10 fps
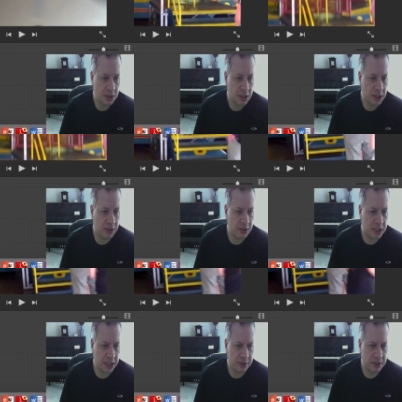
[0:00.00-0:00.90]
here
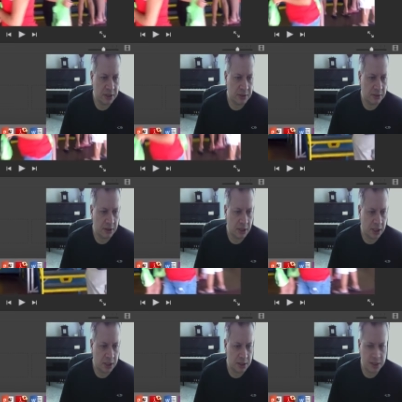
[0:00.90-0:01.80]
down
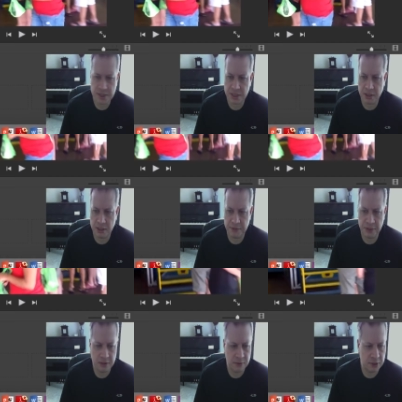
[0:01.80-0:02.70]
on this clip
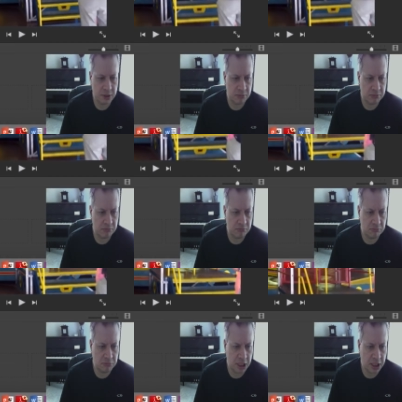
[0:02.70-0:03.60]
here, we're
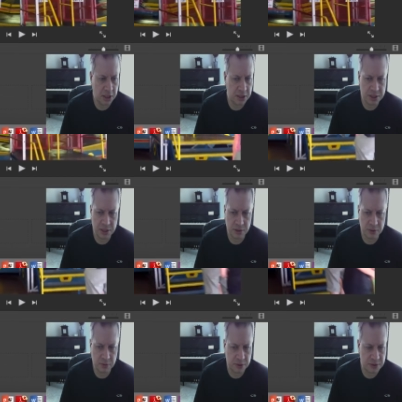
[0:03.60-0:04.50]
getting on the
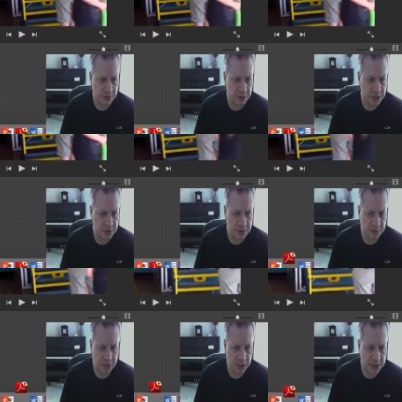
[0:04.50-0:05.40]
tilt-a-whirl, so I'm going to do some
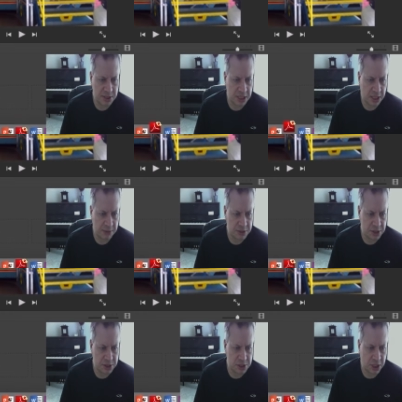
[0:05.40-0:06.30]
uh, establishing
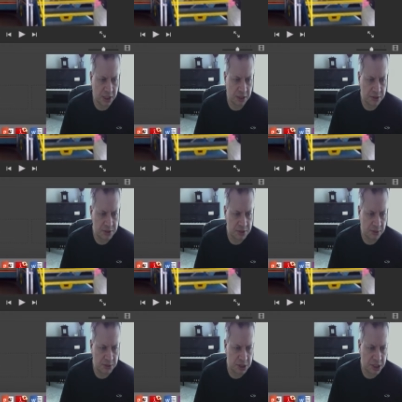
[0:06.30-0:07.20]
shot here. So I'm
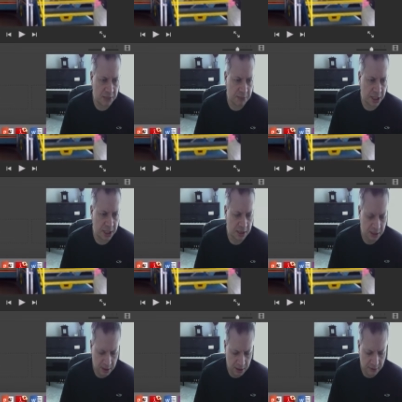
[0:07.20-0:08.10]
going to take my
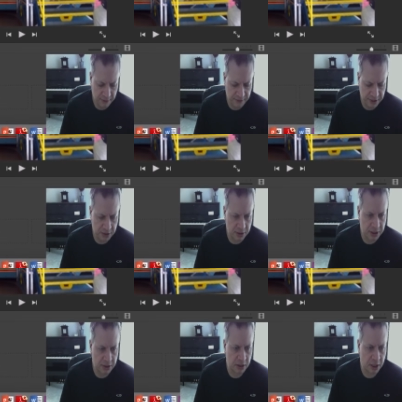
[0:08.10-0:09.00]
finger
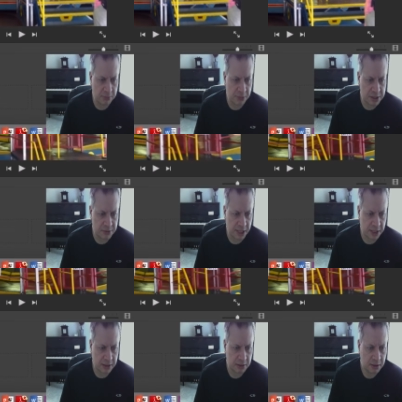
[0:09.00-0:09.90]
here on my track